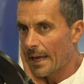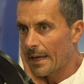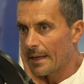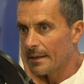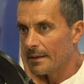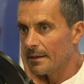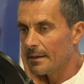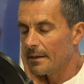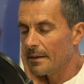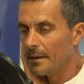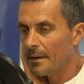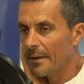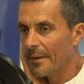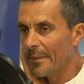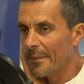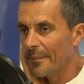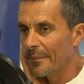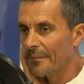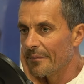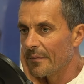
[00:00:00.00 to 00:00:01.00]
And
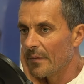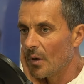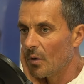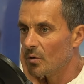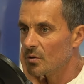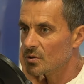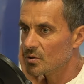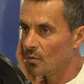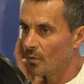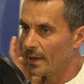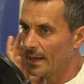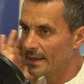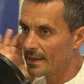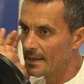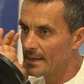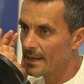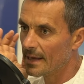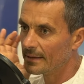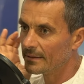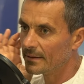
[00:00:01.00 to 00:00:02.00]
um, also when I
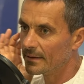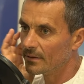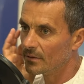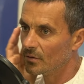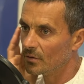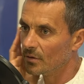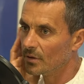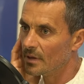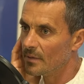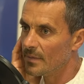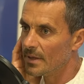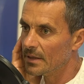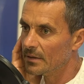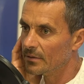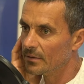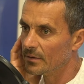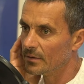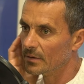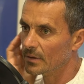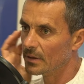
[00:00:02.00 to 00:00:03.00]
did 130
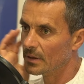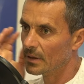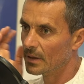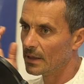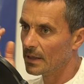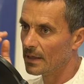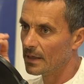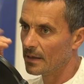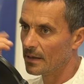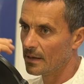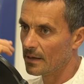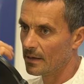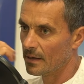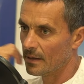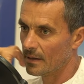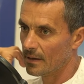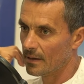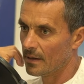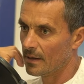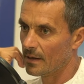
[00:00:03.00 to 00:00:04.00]
meter
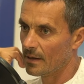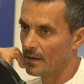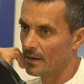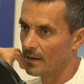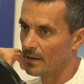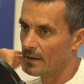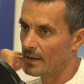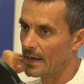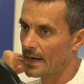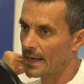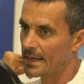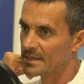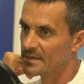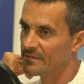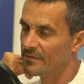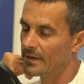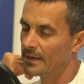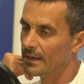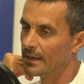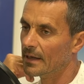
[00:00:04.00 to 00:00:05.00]
in the last
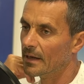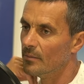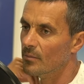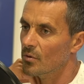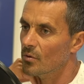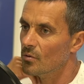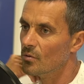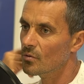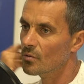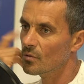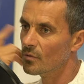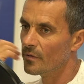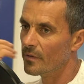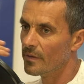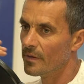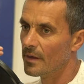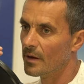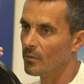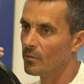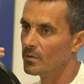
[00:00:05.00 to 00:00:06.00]
vertical blue,
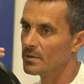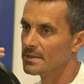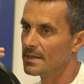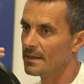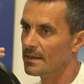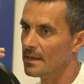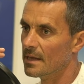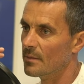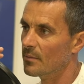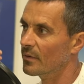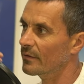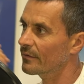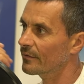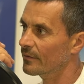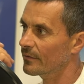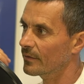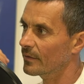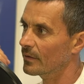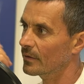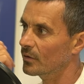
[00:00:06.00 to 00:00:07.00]
there was a team
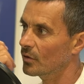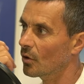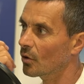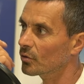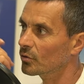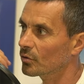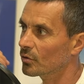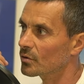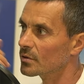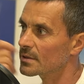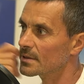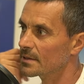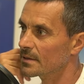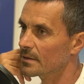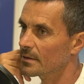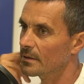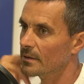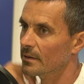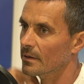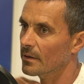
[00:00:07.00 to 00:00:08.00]
of uh, doctors
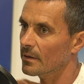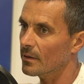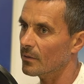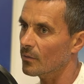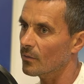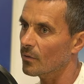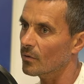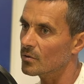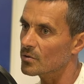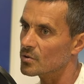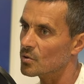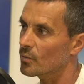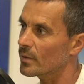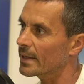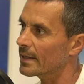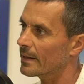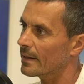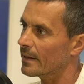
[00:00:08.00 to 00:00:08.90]
uh, also with